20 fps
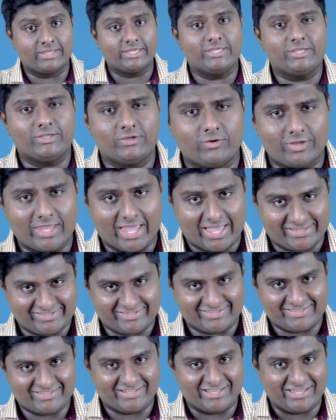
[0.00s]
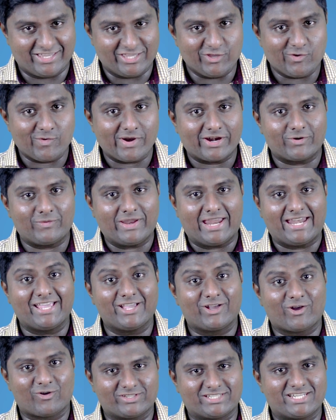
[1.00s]
Yes, you are
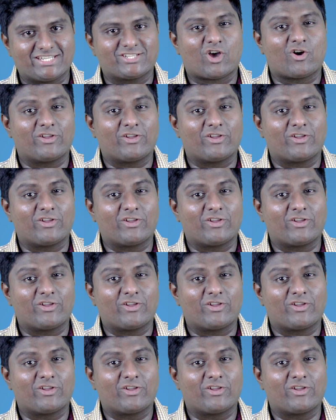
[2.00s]
creating content